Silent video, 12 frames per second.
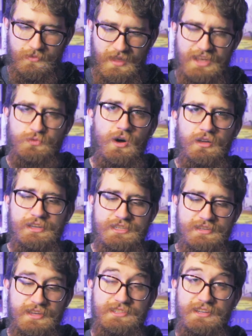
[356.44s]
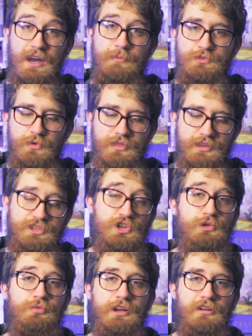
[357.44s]
As well as, since it comes with a
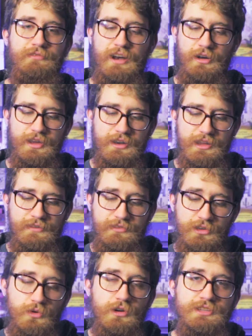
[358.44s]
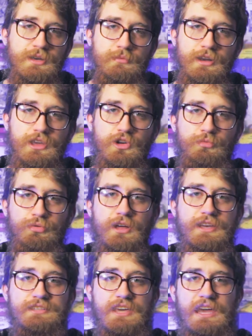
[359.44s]
2-player variant, if you are somebody who
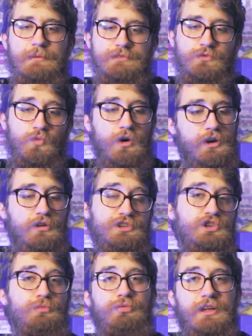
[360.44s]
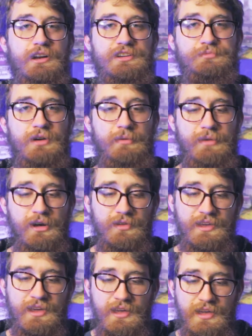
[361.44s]
plays games 1 or 2 players
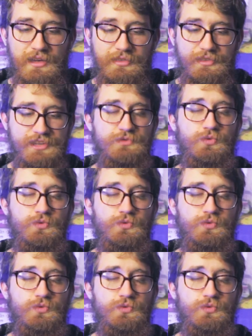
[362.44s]
primarily, this